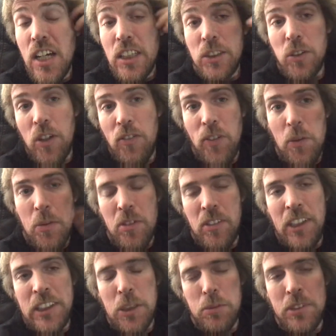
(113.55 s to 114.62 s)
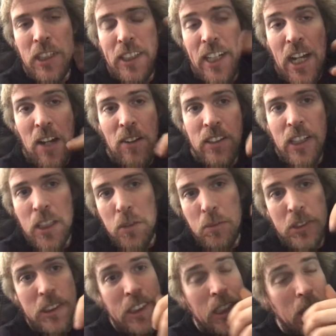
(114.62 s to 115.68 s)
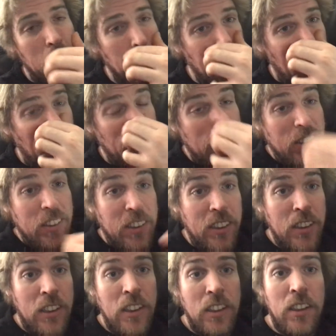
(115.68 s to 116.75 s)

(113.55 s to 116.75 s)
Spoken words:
So I flipped the reeds upside down and got them sealing better, and